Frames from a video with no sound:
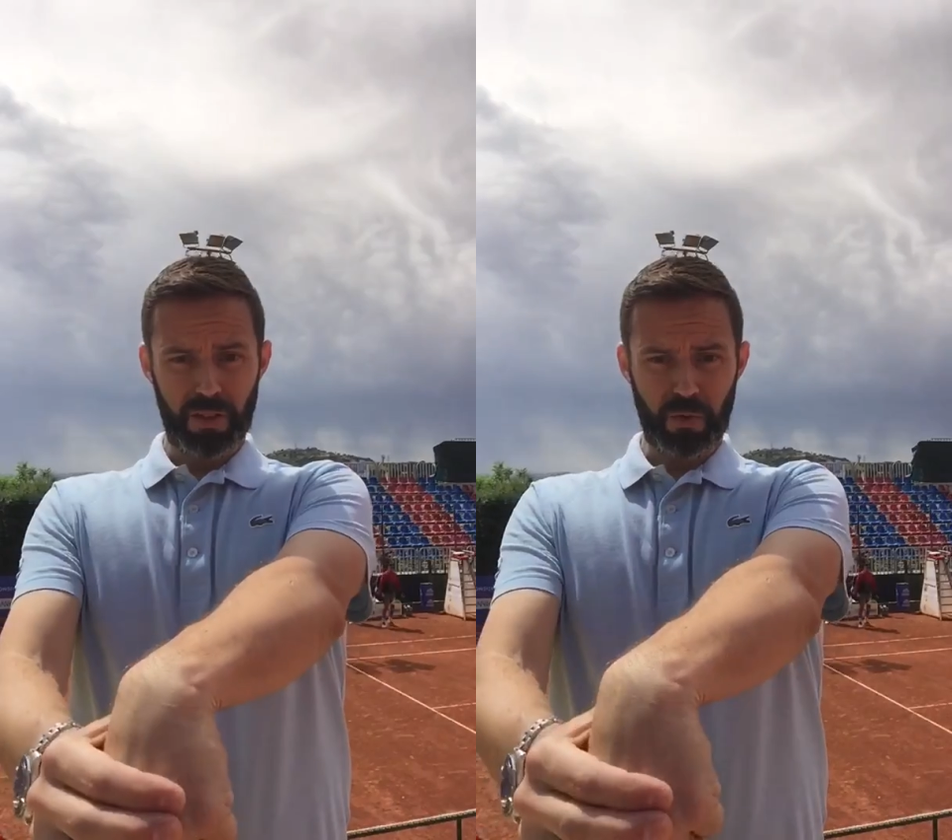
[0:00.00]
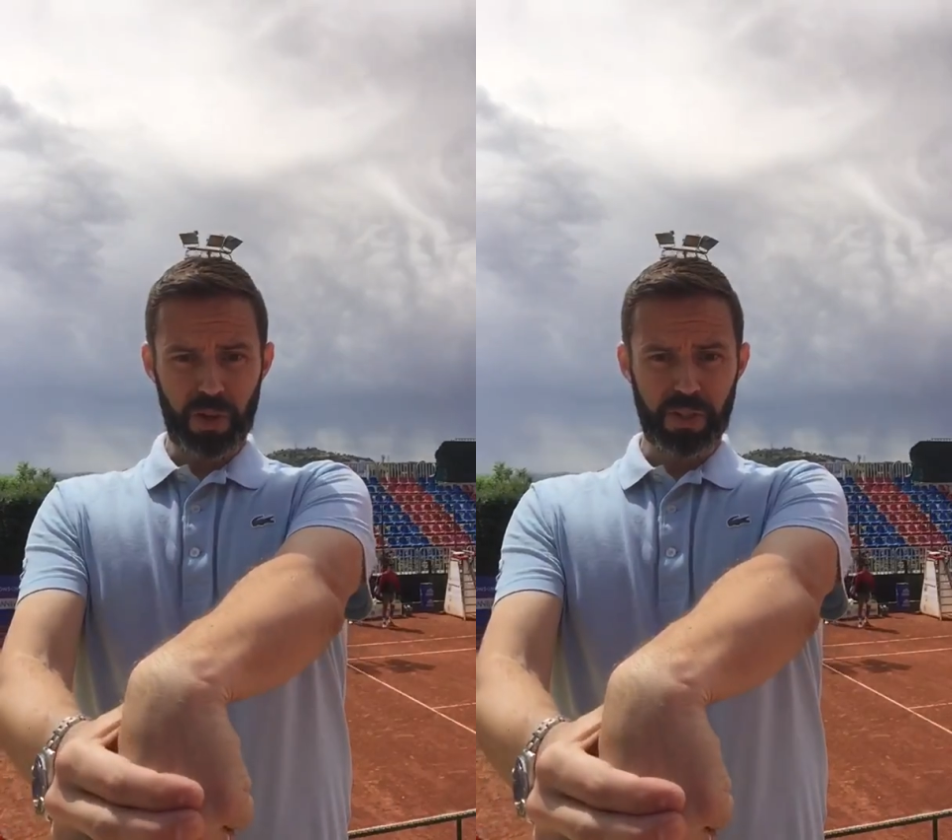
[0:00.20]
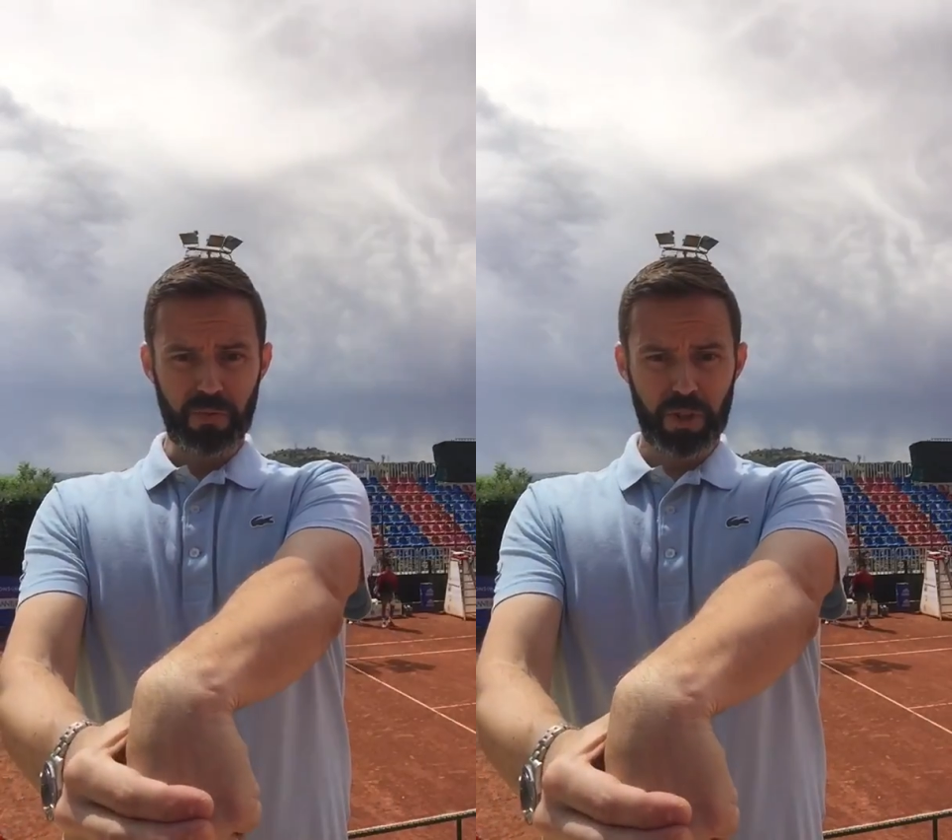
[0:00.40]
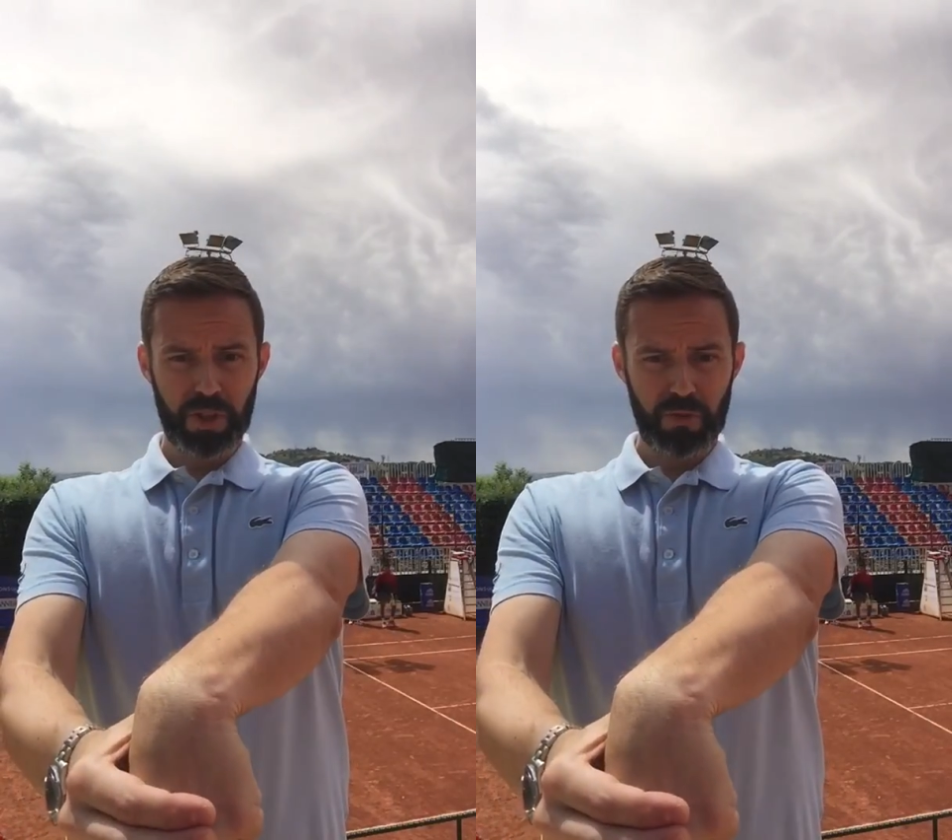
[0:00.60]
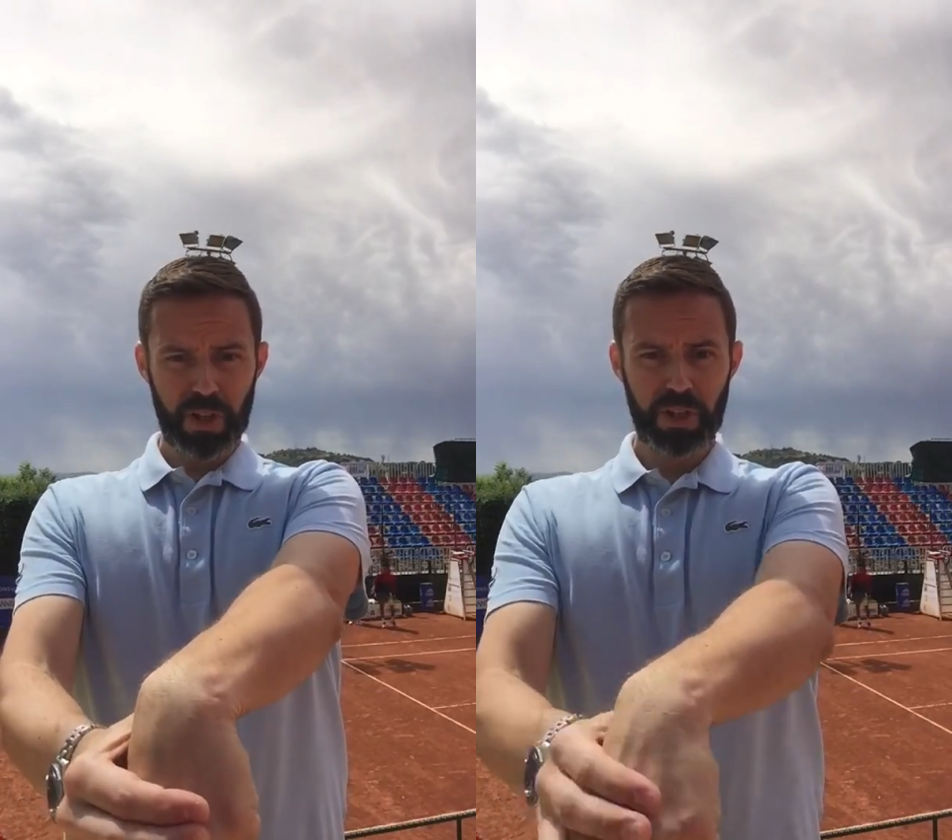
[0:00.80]
aggressive
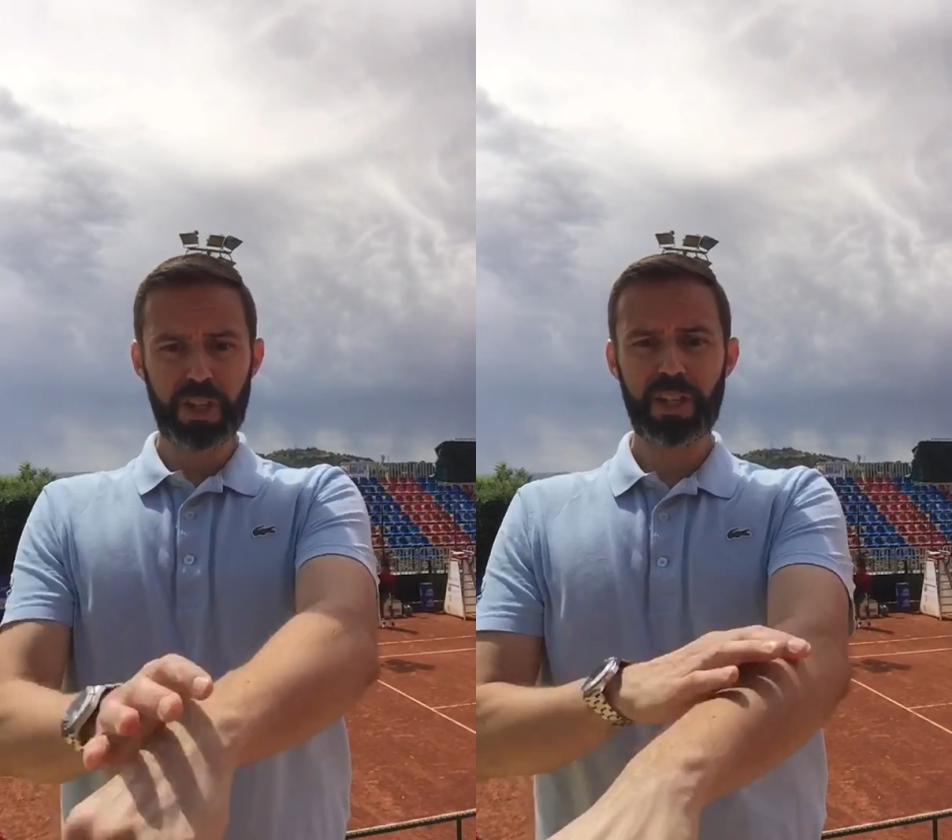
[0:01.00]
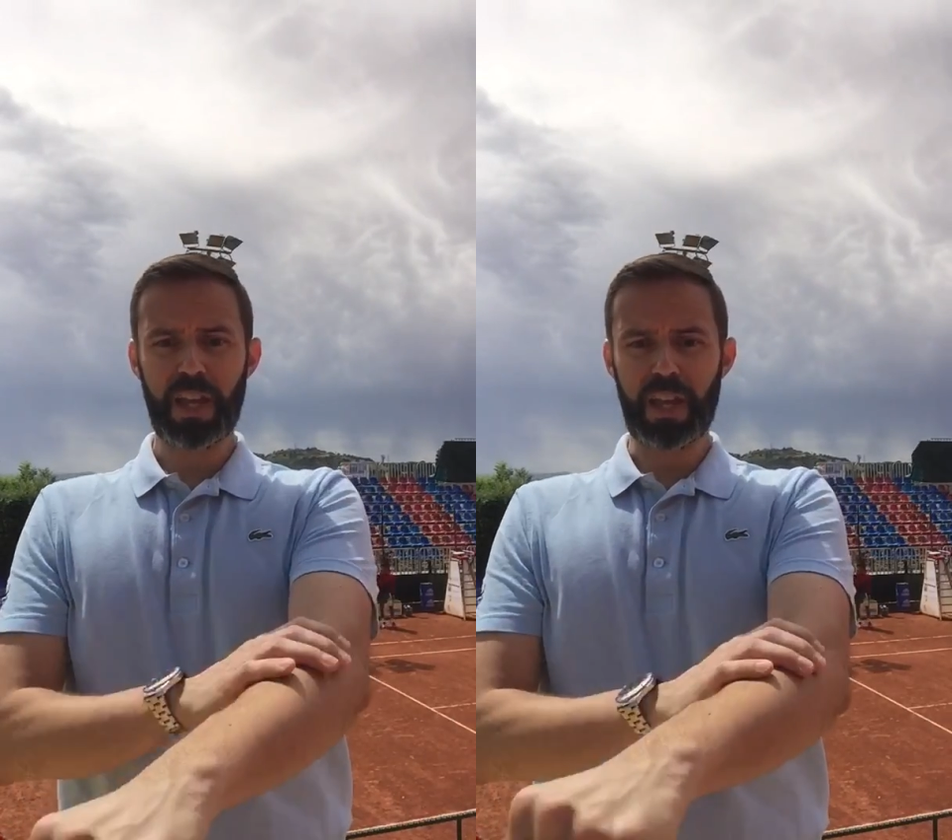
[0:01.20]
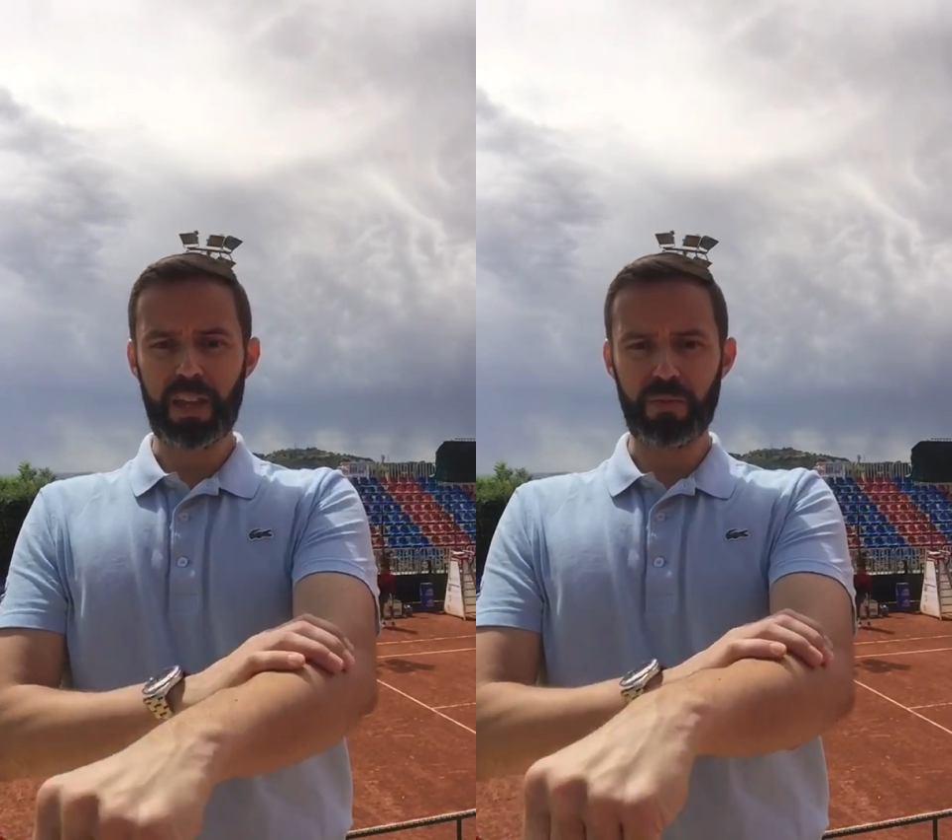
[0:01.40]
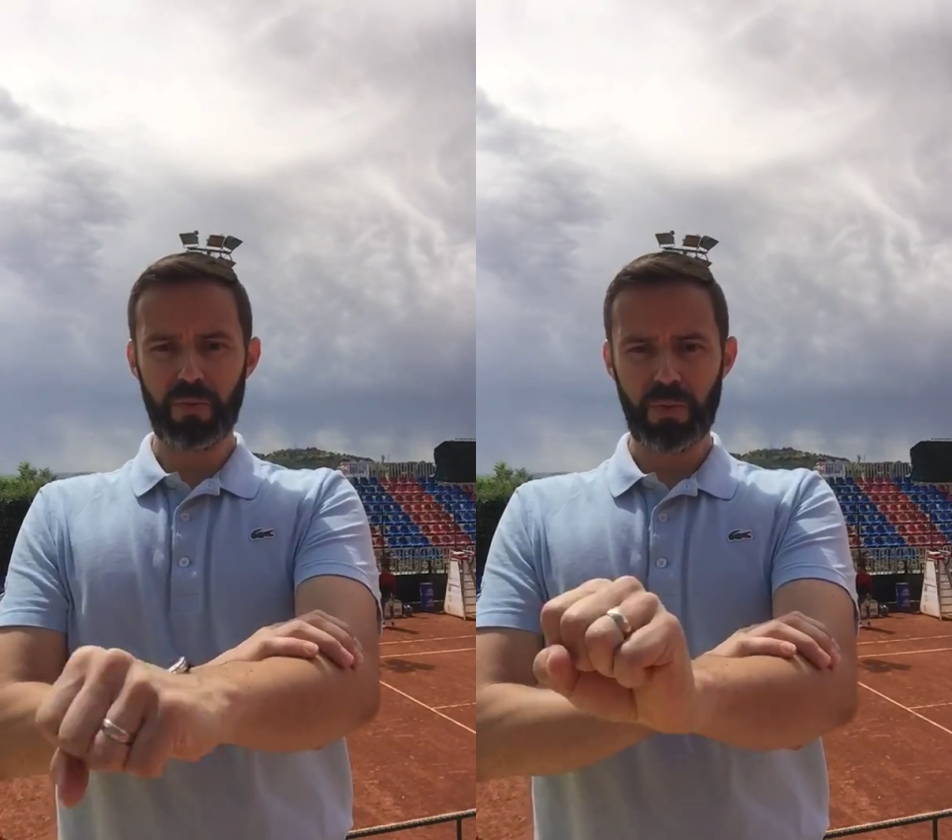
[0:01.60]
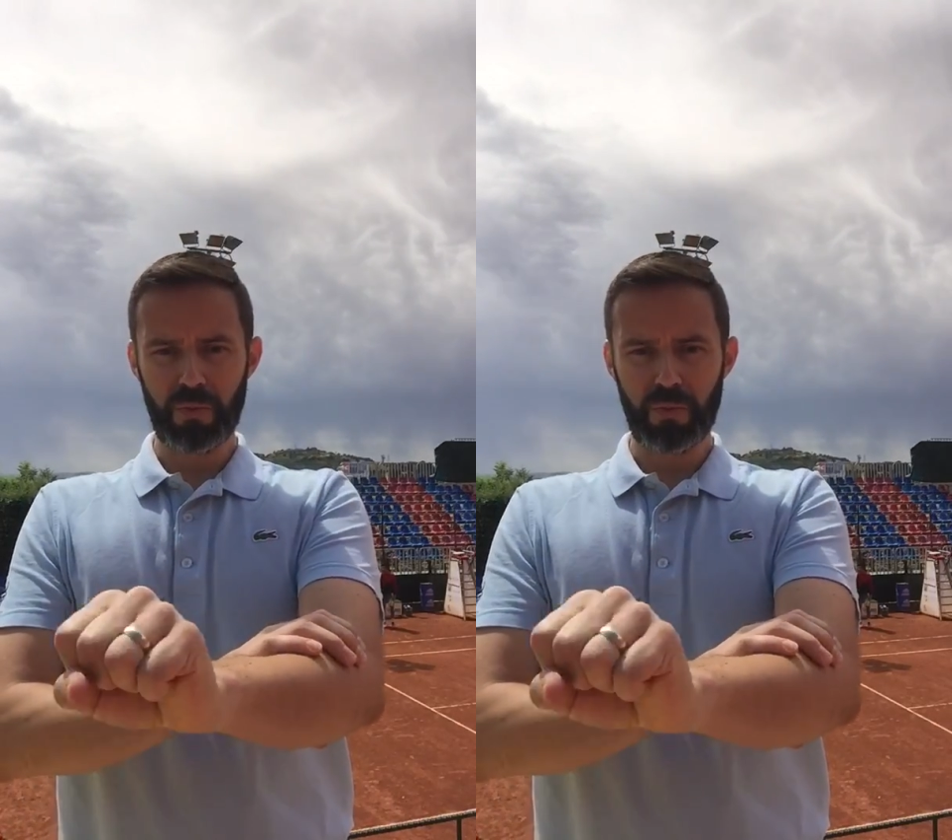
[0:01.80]
wrist stretching and